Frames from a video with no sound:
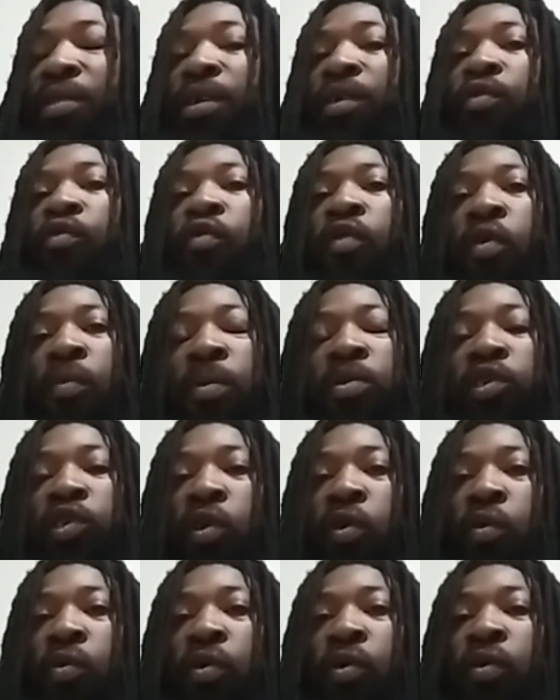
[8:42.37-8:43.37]
the
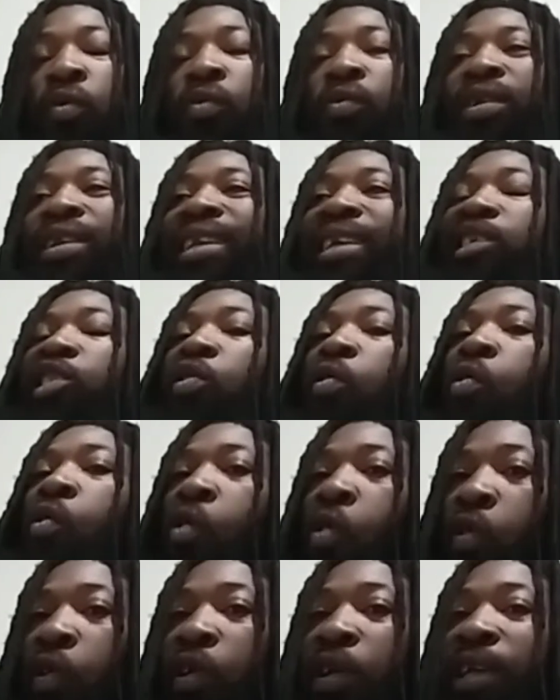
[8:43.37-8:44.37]
chromosomal
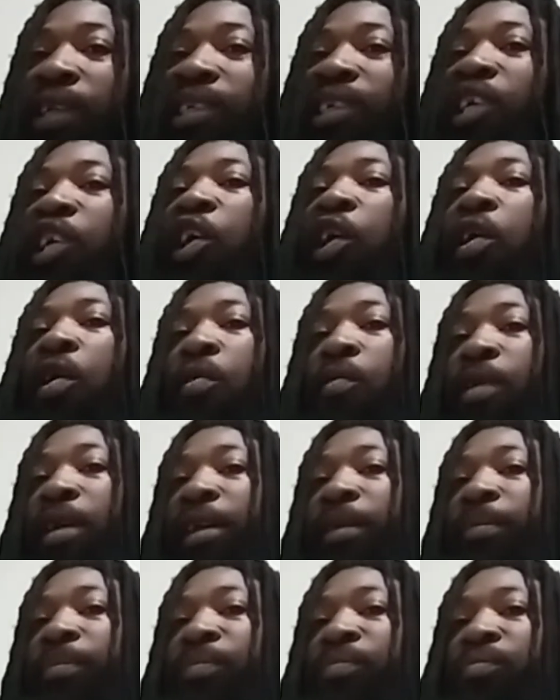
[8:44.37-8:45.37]
disorder is
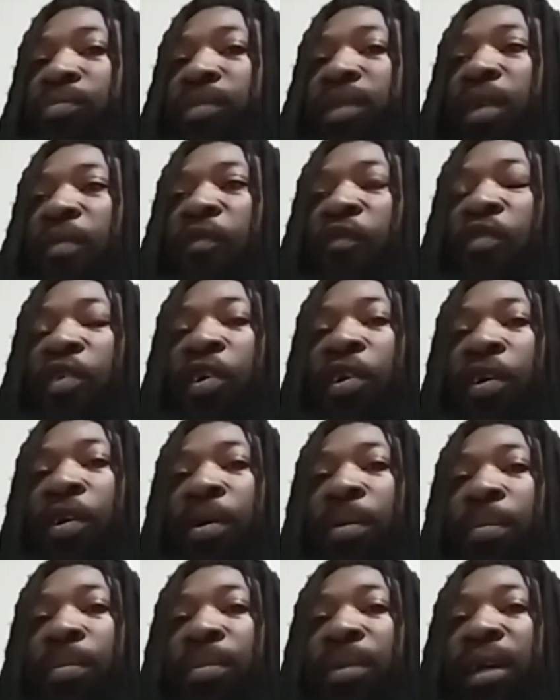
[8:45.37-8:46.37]
occurring
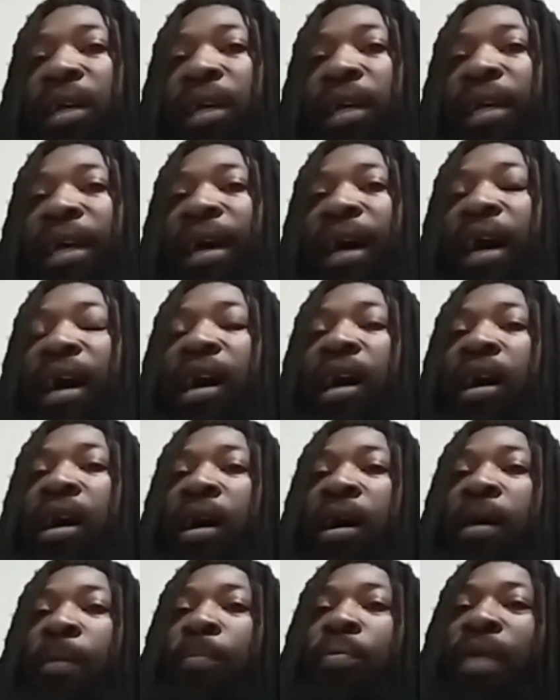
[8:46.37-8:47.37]
from
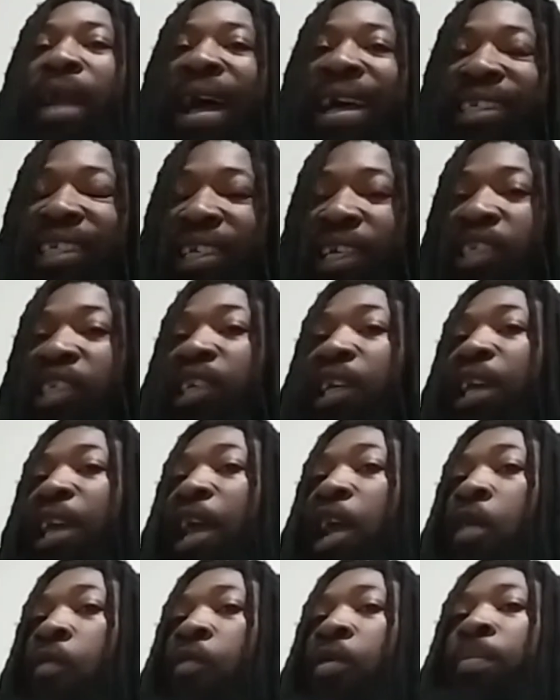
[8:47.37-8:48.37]
processing
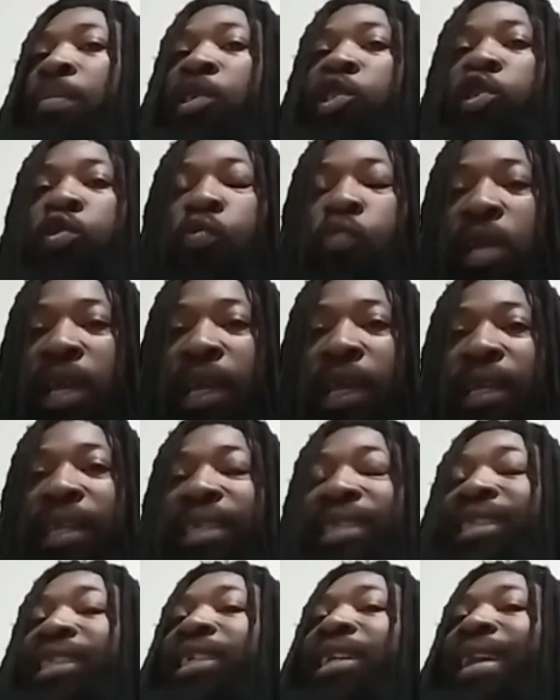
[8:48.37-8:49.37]
error
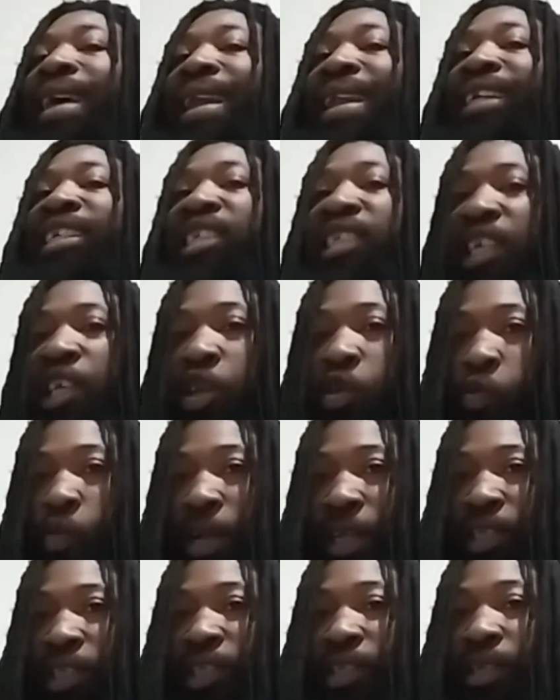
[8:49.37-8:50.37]
between the genetic
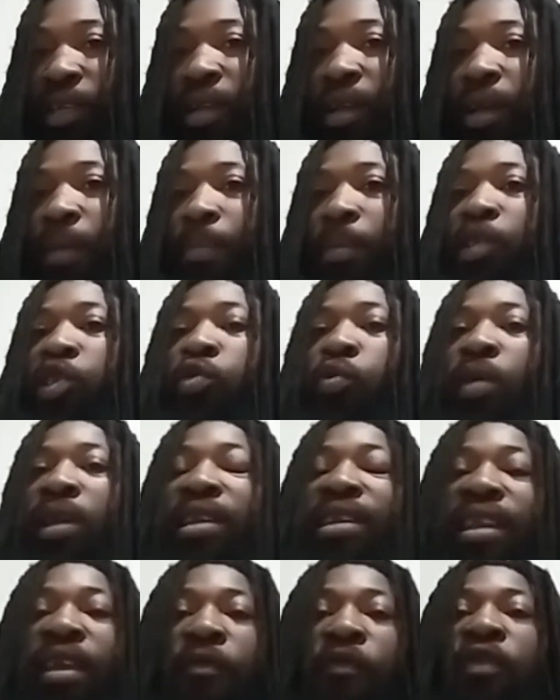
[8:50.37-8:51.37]
sequence
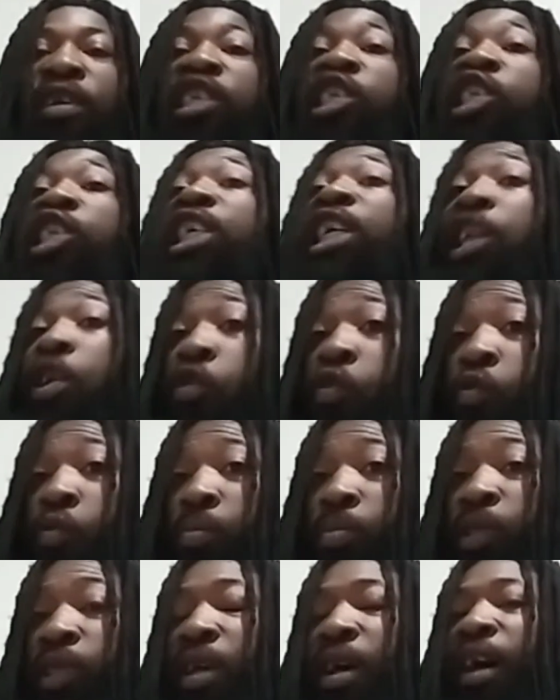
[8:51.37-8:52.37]
between different
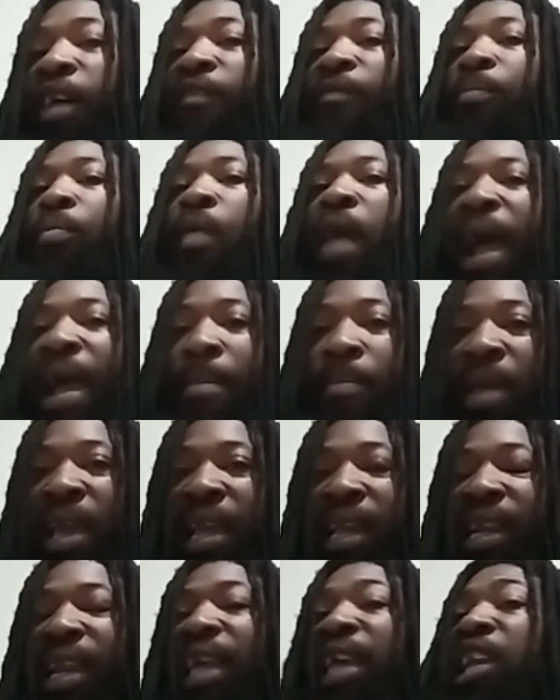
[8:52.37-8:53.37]
genomes of
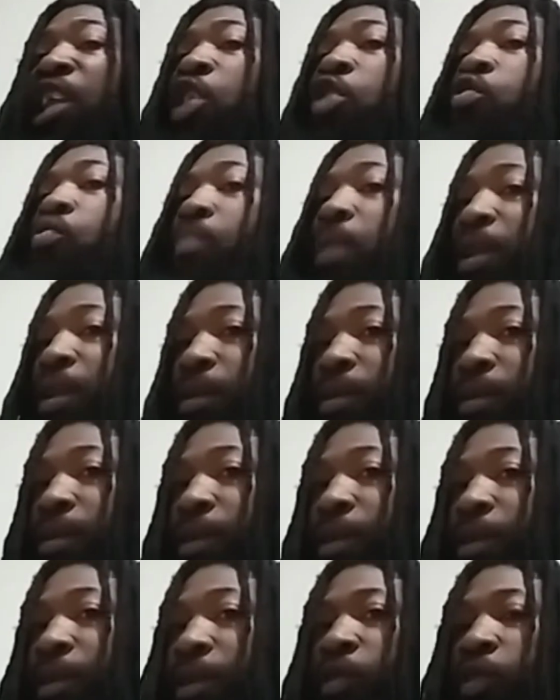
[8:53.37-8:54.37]
primate and human.
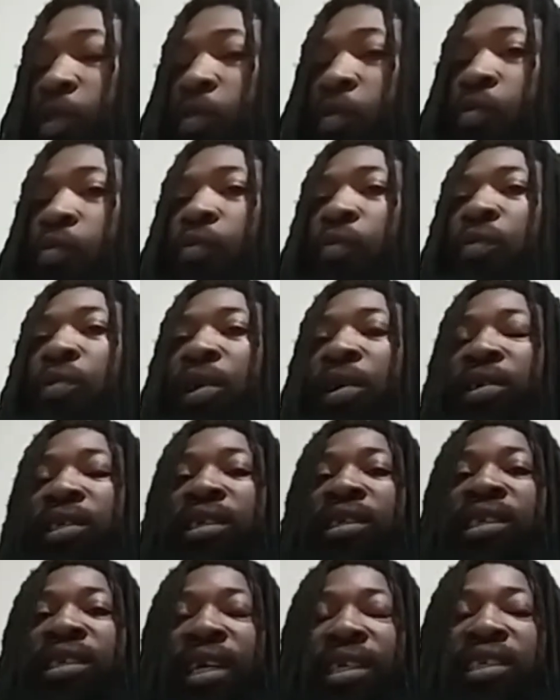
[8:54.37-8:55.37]
So
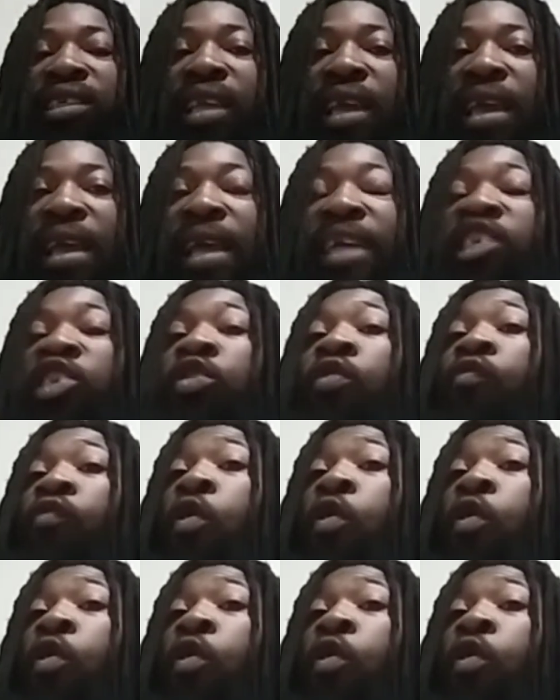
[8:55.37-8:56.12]
there's a such thing as the